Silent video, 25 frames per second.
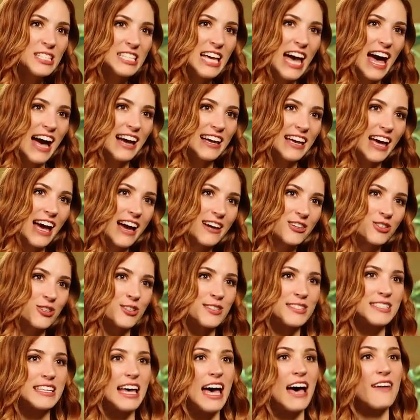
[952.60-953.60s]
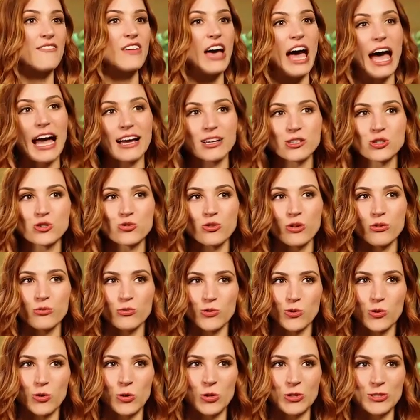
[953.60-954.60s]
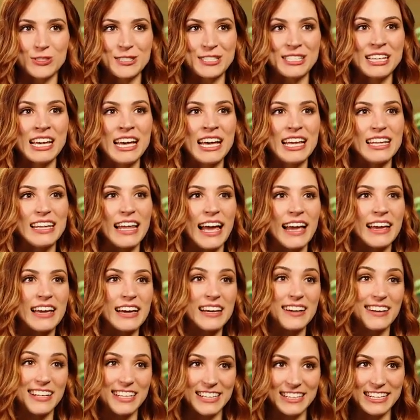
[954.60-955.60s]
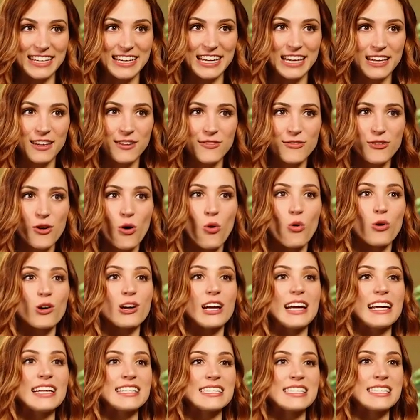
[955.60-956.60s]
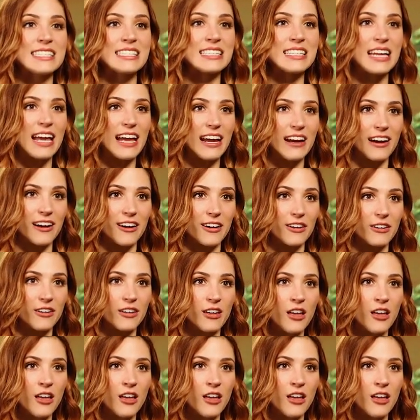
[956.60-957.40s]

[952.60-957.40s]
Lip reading: attack actions have extra rules, like cleave or ensnare.